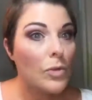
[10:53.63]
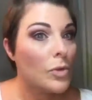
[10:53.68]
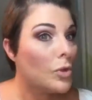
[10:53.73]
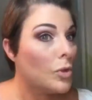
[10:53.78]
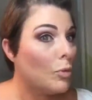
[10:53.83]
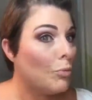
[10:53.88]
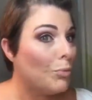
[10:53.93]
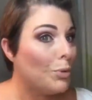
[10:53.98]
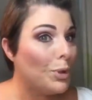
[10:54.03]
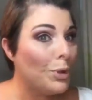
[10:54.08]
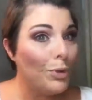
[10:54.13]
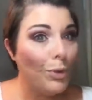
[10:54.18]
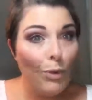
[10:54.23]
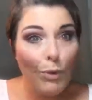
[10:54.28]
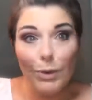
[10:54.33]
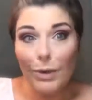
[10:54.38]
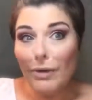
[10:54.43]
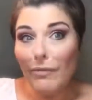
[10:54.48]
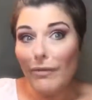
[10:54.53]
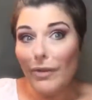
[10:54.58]
So
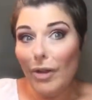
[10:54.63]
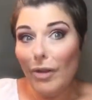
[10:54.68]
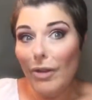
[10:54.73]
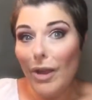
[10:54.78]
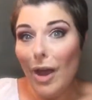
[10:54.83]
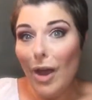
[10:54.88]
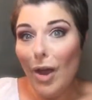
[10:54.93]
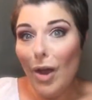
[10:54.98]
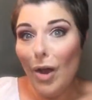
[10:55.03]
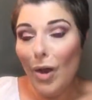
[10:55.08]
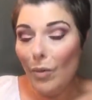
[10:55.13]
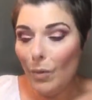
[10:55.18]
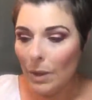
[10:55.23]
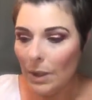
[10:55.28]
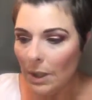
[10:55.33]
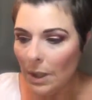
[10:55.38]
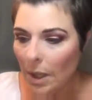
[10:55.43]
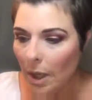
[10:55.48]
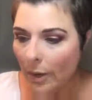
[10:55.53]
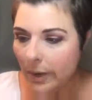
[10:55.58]
beautiful
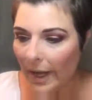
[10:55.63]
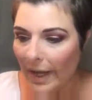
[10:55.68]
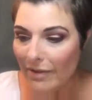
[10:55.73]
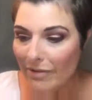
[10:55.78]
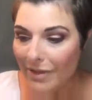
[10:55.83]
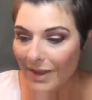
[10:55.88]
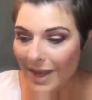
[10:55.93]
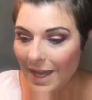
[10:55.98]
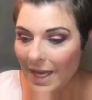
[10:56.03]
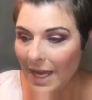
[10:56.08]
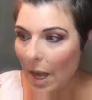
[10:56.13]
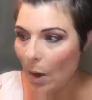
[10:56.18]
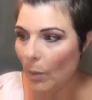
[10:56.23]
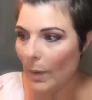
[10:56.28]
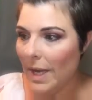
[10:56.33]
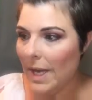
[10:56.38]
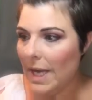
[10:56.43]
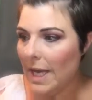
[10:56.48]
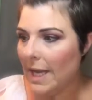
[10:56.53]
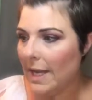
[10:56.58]
though. Okay, then I
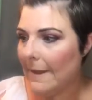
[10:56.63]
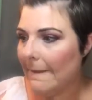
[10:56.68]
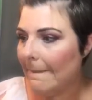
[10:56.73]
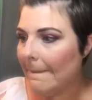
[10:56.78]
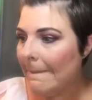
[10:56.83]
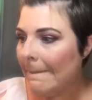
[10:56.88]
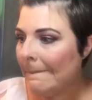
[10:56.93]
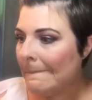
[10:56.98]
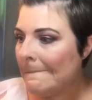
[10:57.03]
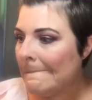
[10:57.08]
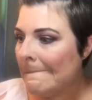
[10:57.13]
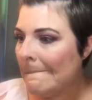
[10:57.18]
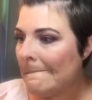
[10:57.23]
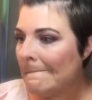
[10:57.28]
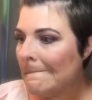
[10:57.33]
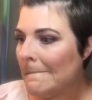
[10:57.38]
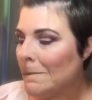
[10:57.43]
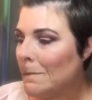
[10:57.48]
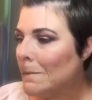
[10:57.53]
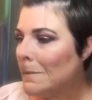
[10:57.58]
went in
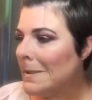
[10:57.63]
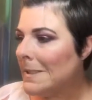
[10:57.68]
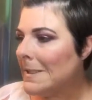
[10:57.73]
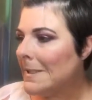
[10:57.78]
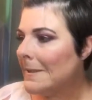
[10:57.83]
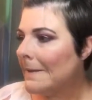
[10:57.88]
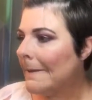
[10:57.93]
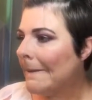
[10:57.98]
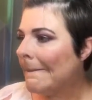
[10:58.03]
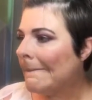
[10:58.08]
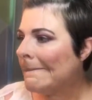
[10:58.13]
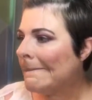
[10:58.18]
with